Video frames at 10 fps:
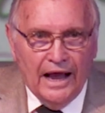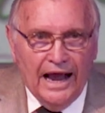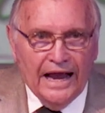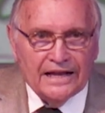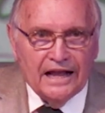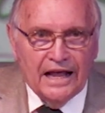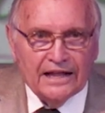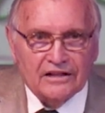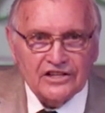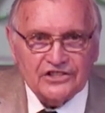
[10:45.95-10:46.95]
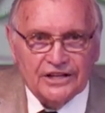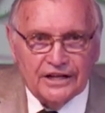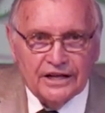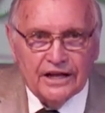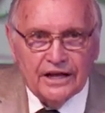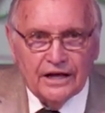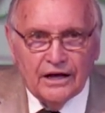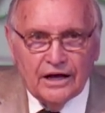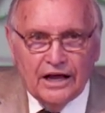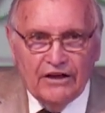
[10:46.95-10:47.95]
And, and listen,
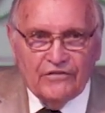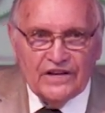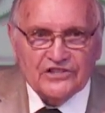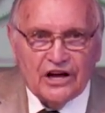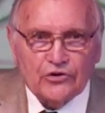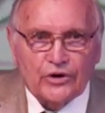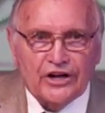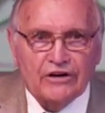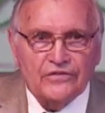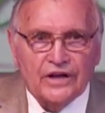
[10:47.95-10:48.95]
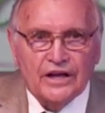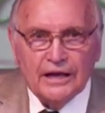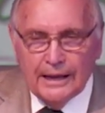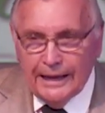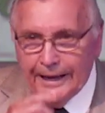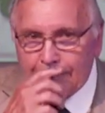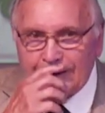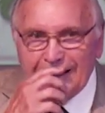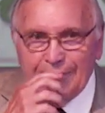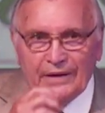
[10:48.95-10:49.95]
if he's hungry enough, he'll
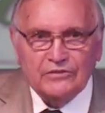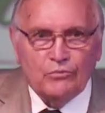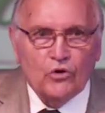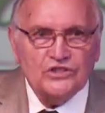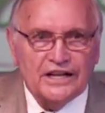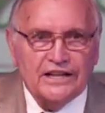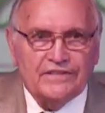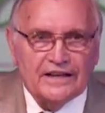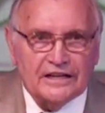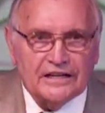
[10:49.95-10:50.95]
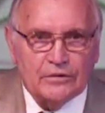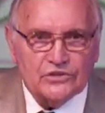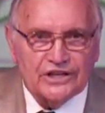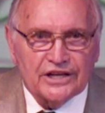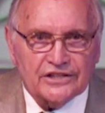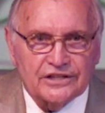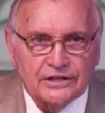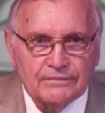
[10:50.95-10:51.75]
leap at the most anything that comes next.